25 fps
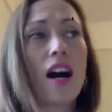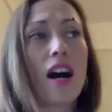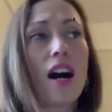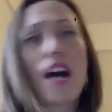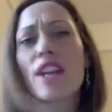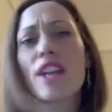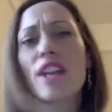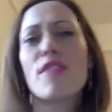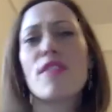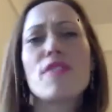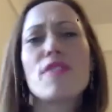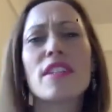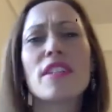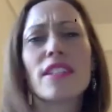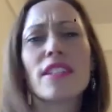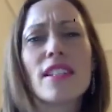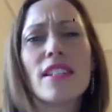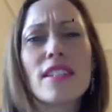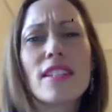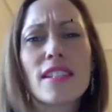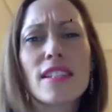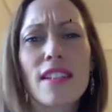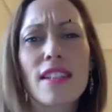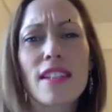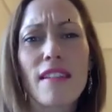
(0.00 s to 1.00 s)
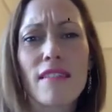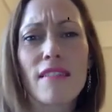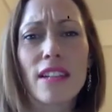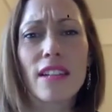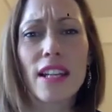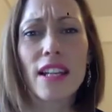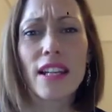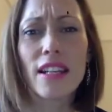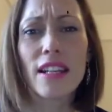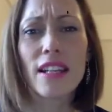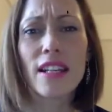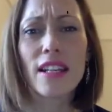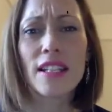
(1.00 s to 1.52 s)
I don't think
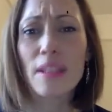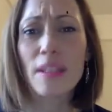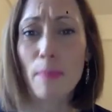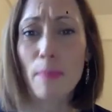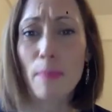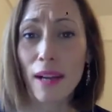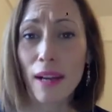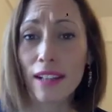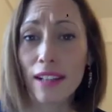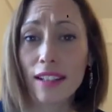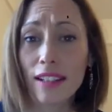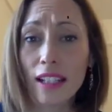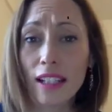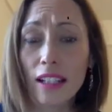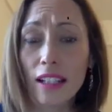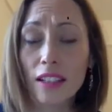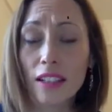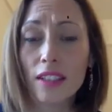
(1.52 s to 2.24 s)
necessarily it's a bad thing.